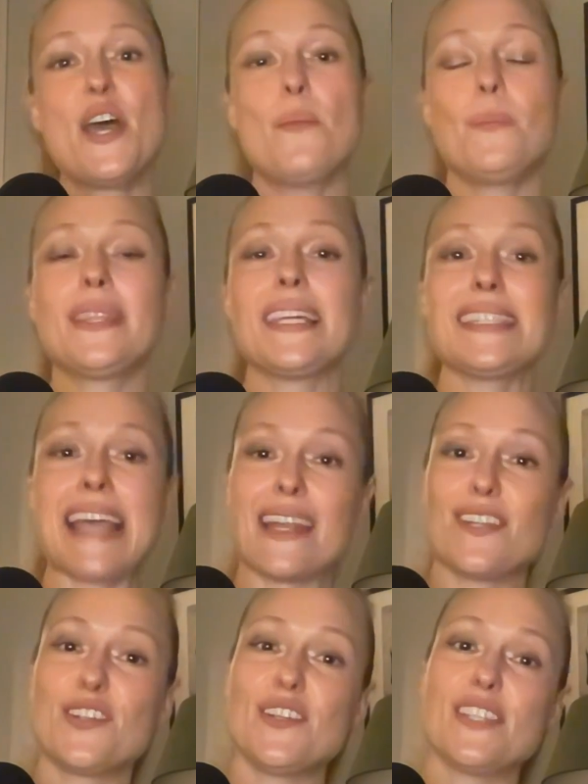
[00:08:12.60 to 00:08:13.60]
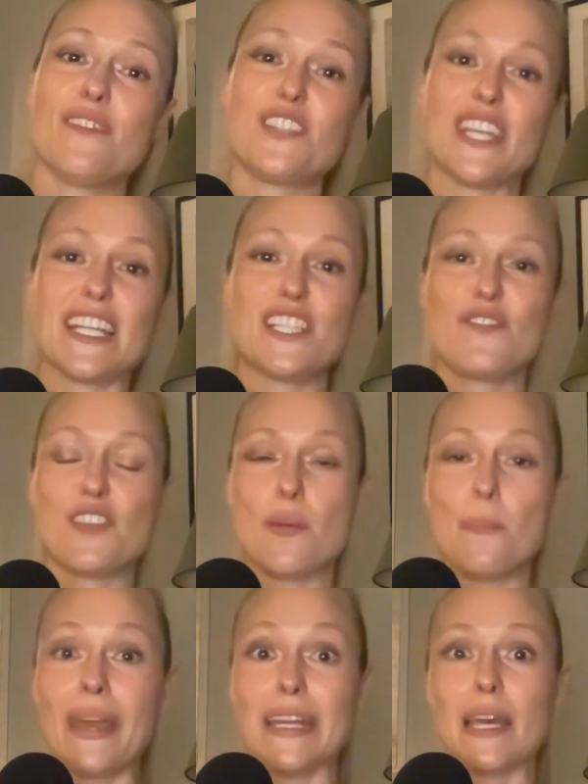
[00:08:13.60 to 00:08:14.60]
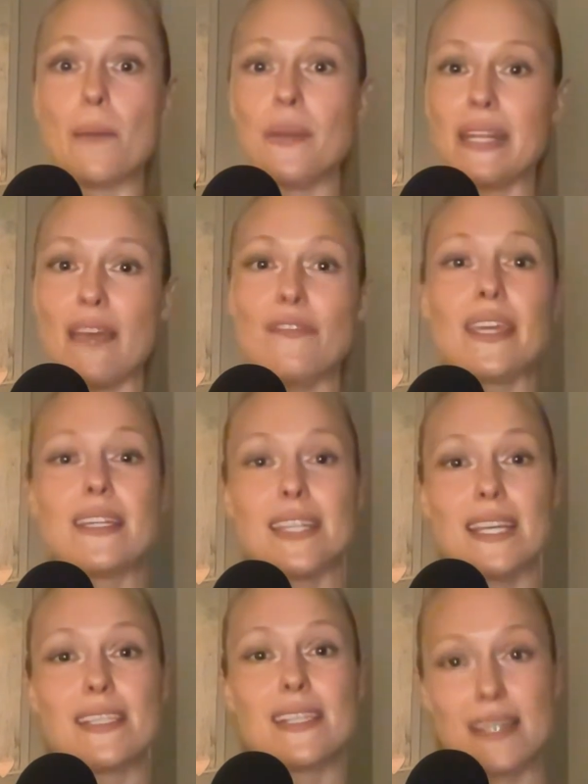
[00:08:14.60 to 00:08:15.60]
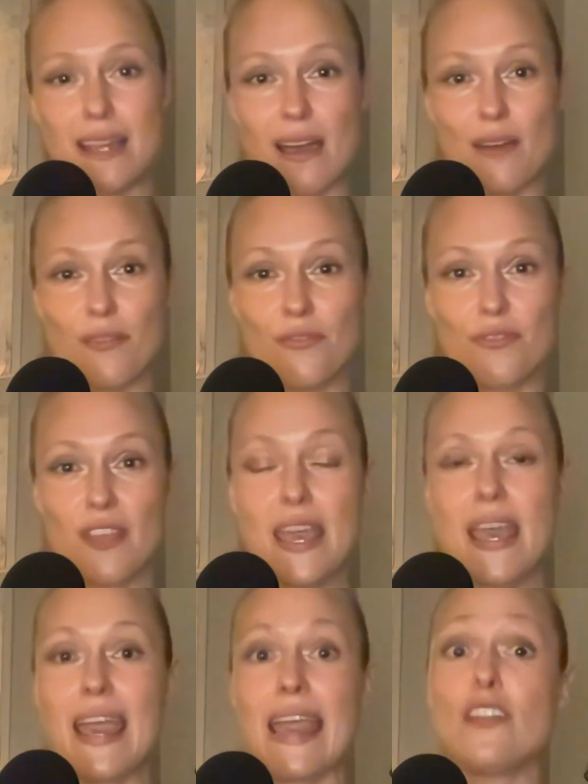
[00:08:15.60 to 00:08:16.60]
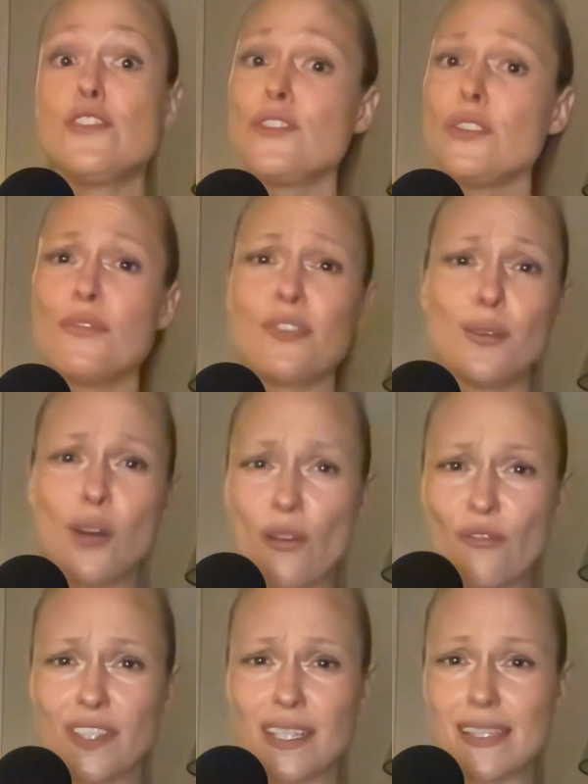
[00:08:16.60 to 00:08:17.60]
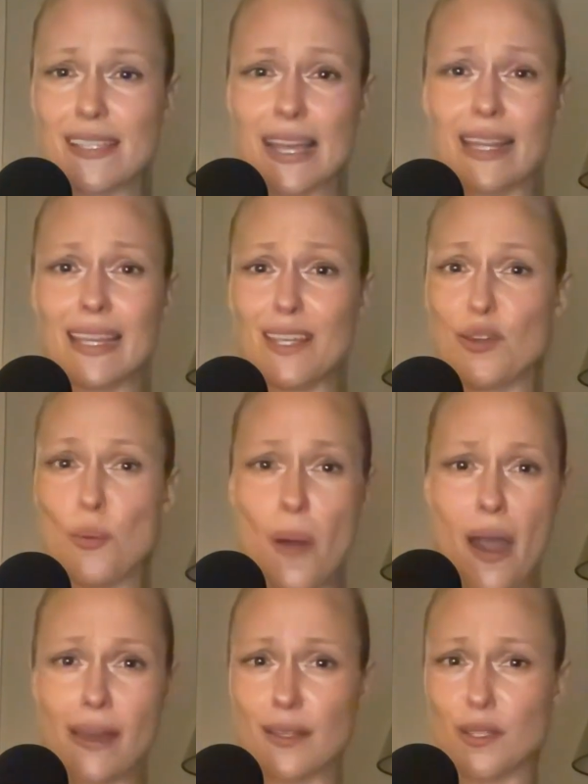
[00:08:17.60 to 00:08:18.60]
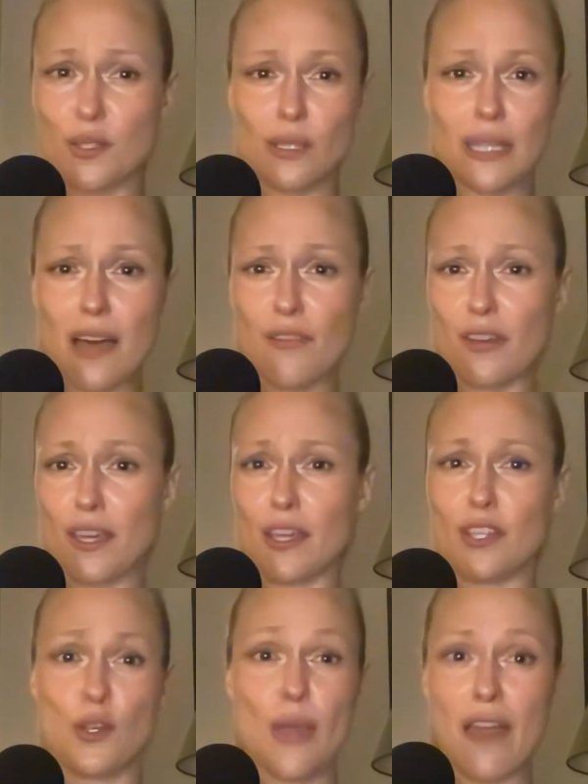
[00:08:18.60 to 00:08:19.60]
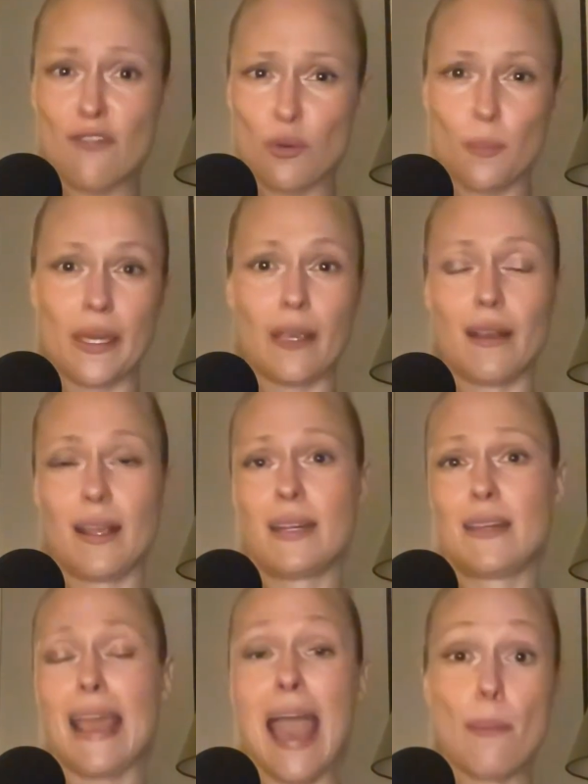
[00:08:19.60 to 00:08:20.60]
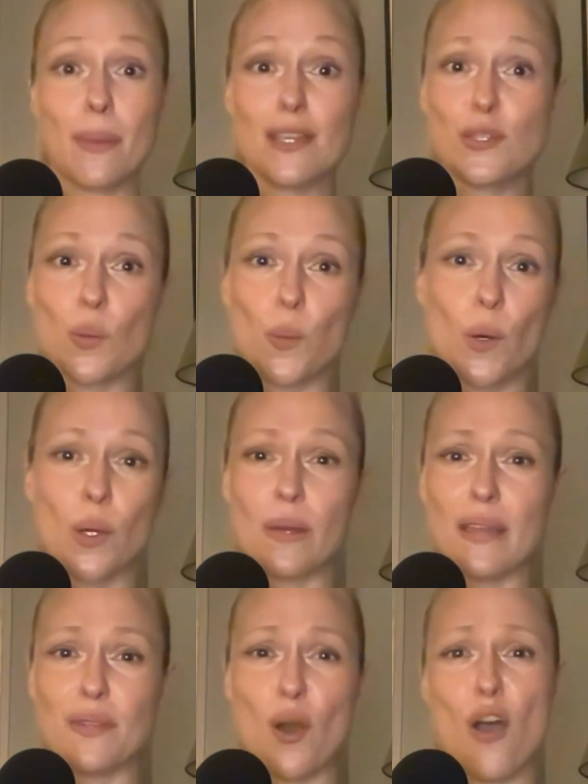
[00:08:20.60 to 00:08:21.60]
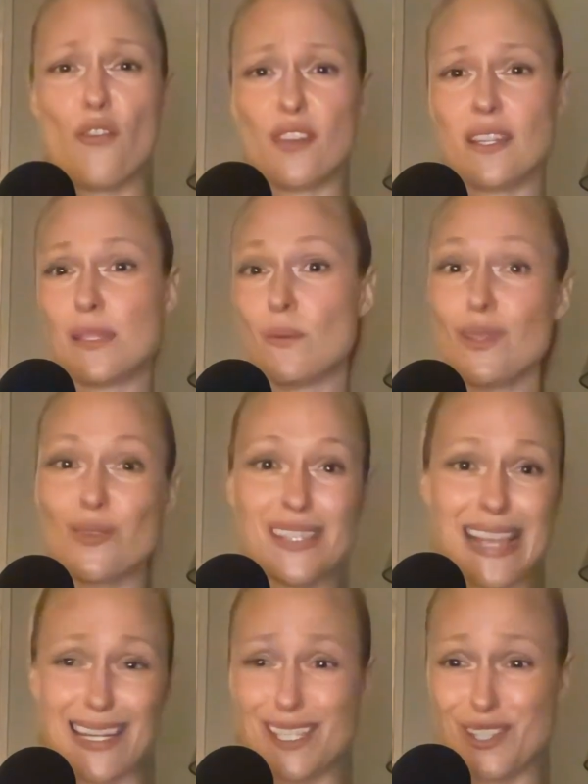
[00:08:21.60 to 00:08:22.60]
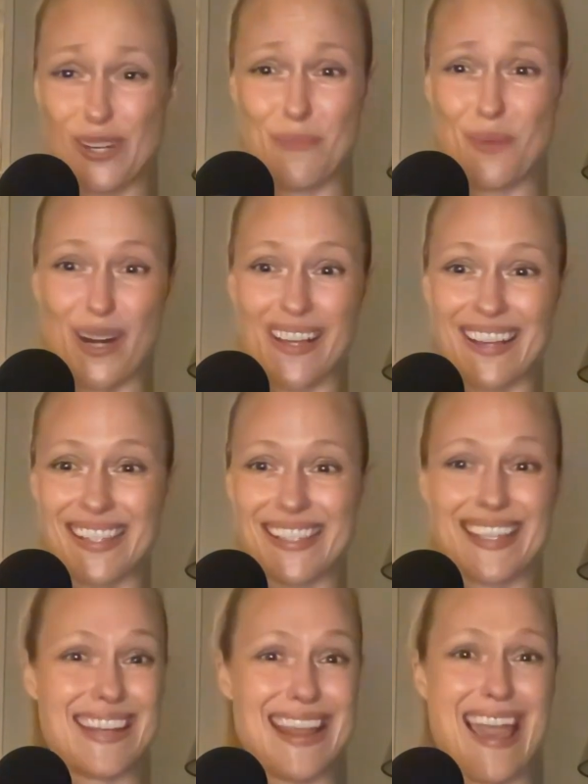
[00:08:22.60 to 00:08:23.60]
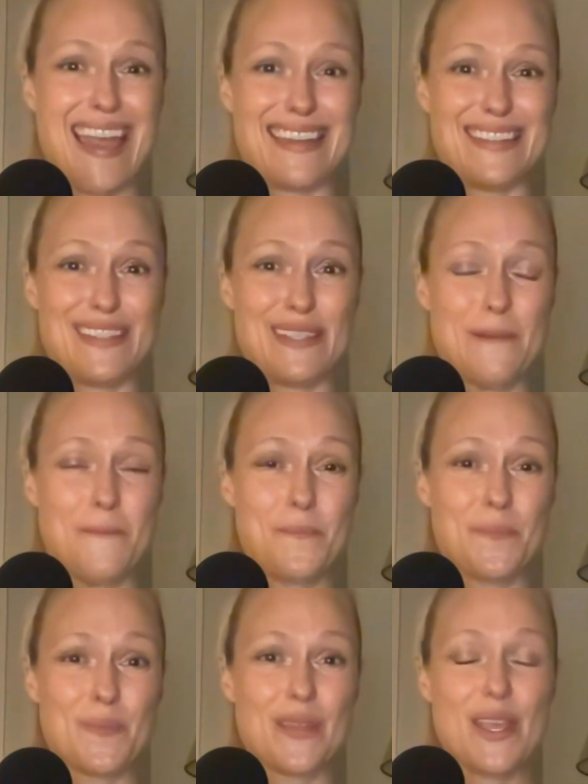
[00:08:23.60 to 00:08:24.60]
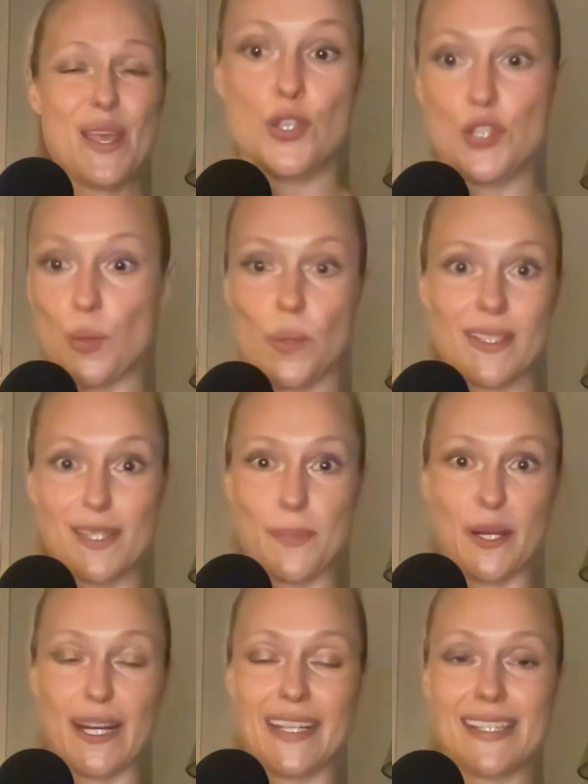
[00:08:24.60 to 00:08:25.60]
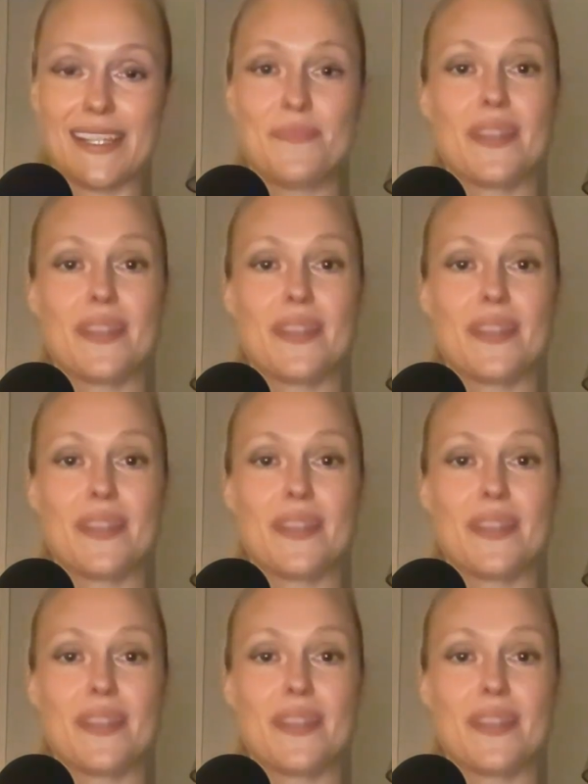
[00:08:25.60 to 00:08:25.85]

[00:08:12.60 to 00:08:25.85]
But these attitudes have changed for the better, but have they changed enough? And do you feel confident telling your partner, your lover, you have your period and happy to walk around the office with your sanitary products in hand? So what is a period?